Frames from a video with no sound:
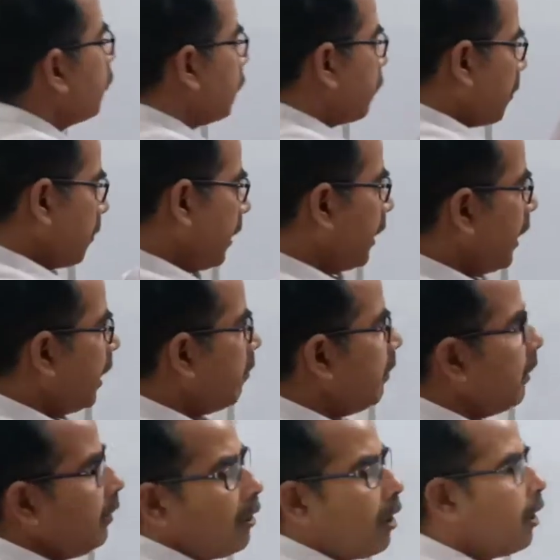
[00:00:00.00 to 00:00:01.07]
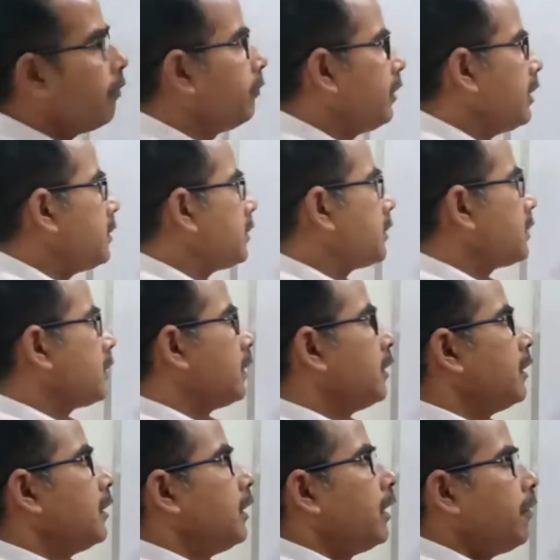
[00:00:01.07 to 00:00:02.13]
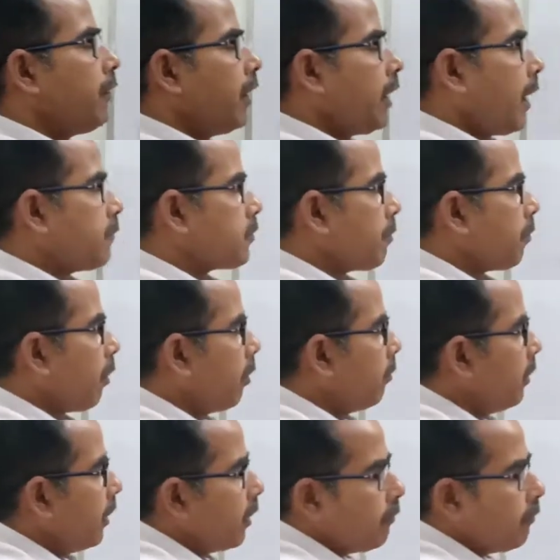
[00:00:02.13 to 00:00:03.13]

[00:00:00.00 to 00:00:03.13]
from the naming of these different types of polynomial,